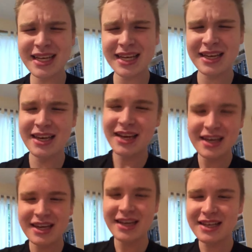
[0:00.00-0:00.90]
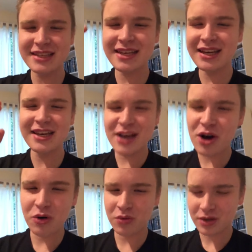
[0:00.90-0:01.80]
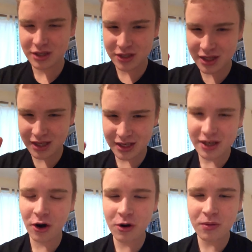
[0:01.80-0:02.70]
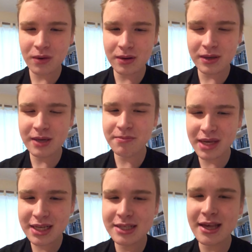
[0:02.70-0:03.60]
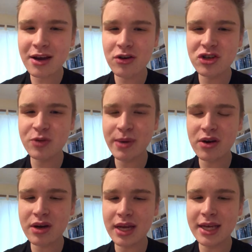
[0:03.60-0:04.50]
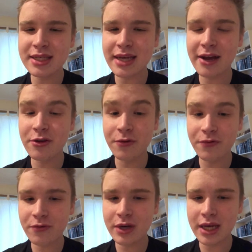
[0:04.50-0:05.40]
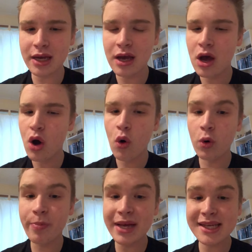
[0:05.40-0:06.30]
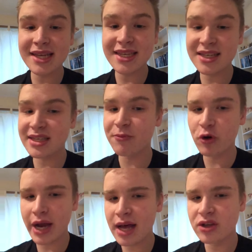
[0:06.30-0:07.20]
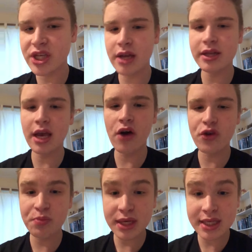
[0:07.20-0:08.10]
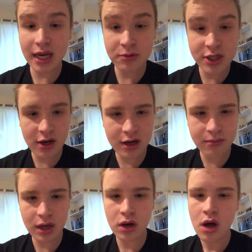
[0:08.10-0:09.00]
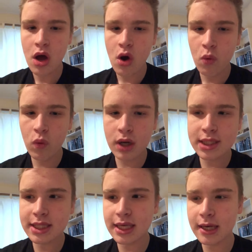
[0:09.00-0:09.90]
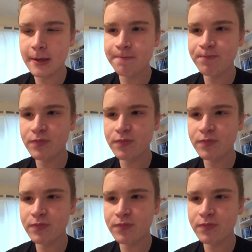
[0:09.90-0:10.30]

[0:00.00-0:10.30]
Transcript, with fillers: like, it's like, no. The, her, it means that her spirit is either free or possessing somewhere else. And the other place that I was talking about was the